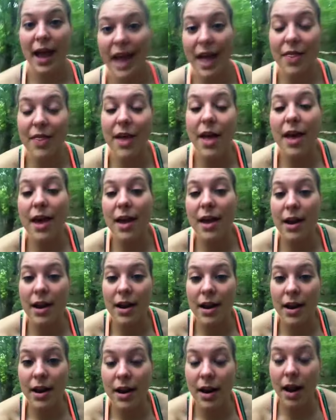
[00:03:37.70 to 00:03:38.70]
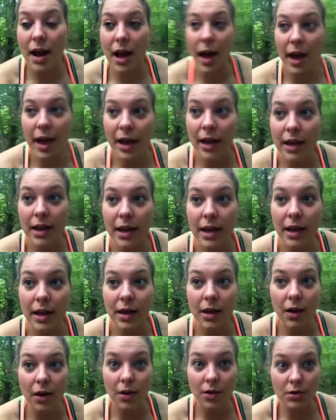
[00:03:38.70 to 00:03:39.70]
And then
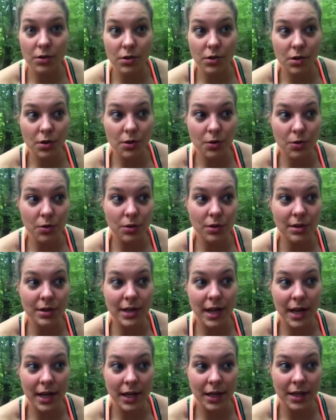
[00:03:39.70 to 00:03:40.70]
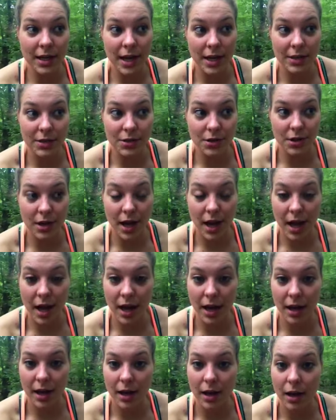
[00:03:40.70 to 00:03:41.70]
I also decided
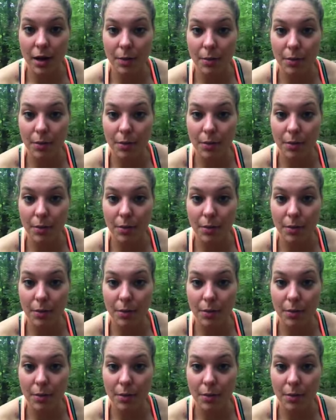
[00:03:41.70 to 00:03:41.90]
yesterday a,